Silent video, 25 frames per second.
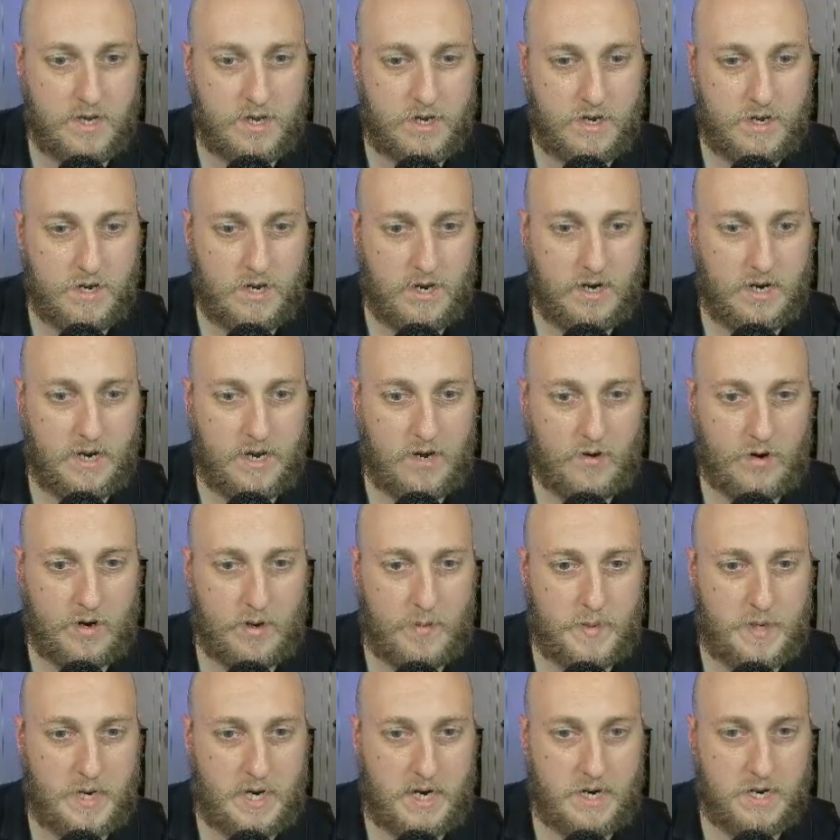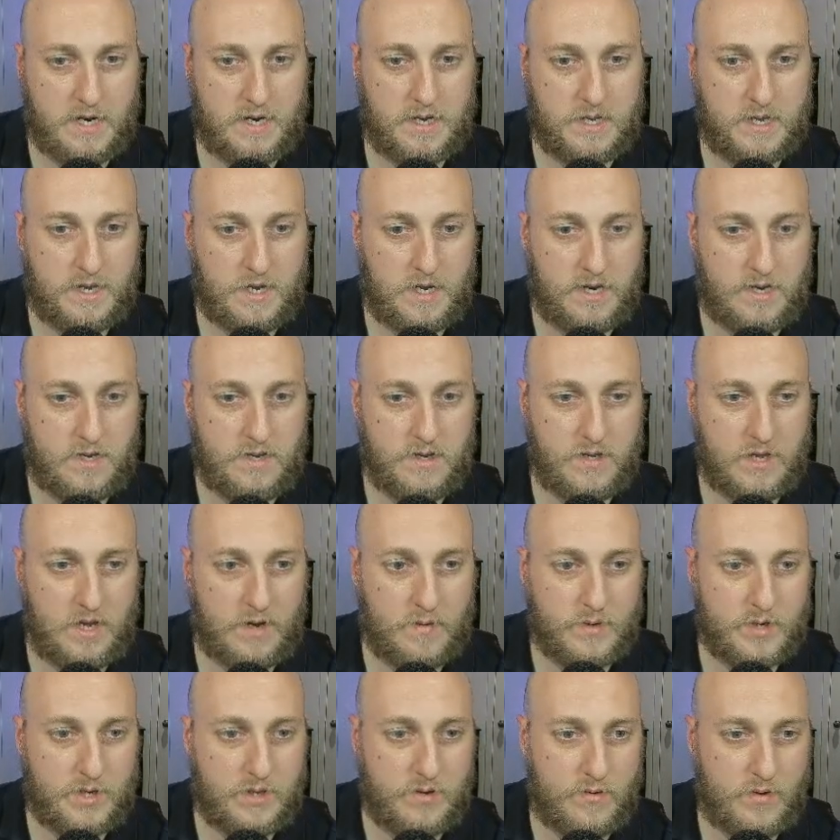And now it updated. And that
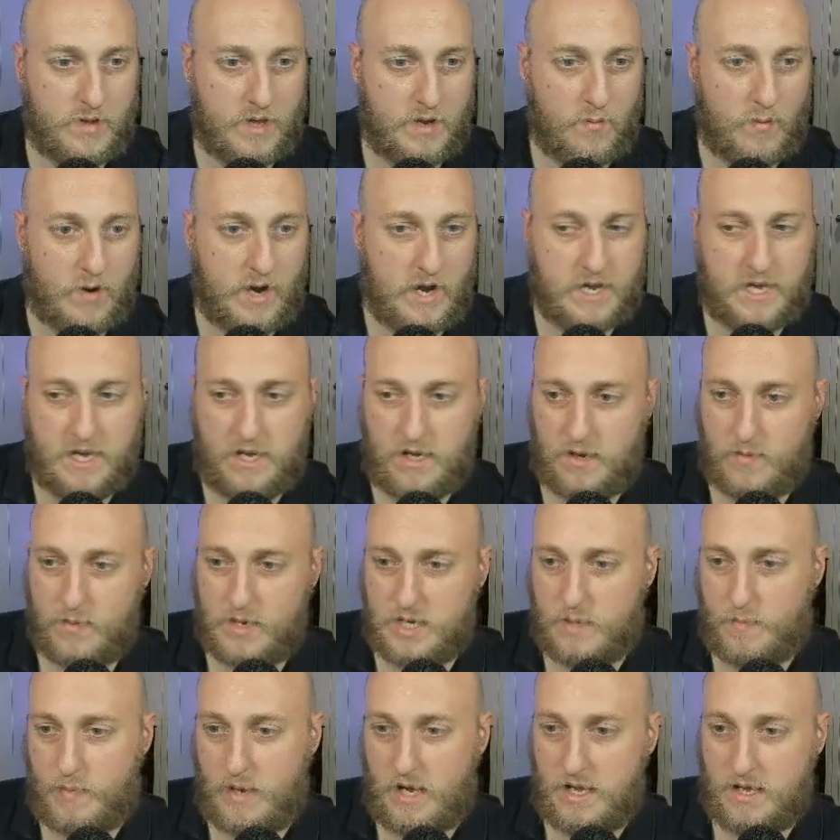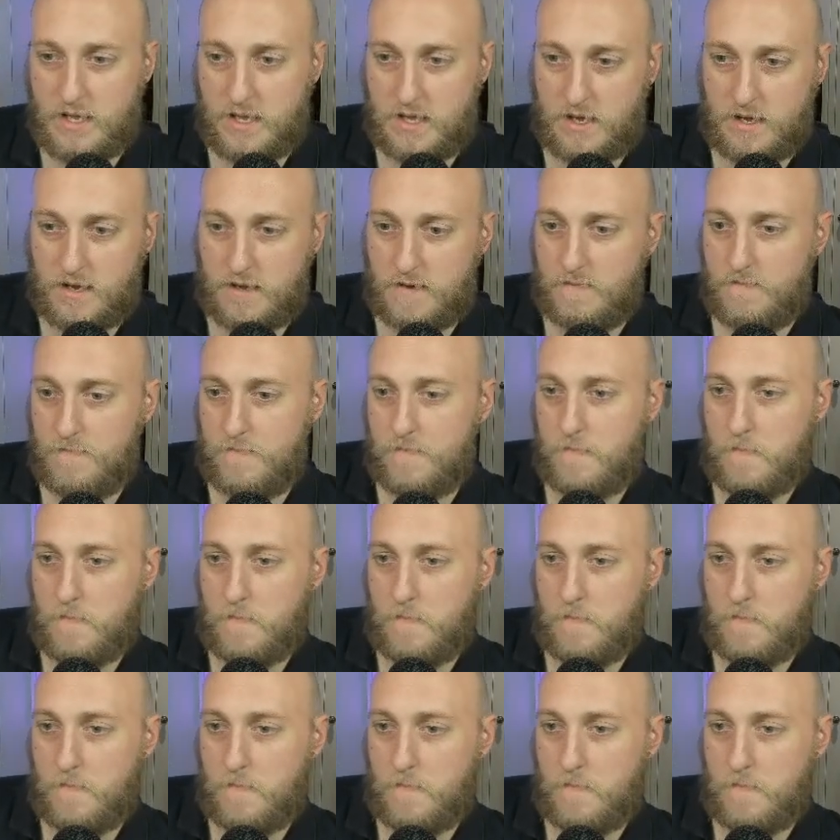was through that wacky MS Paint thing.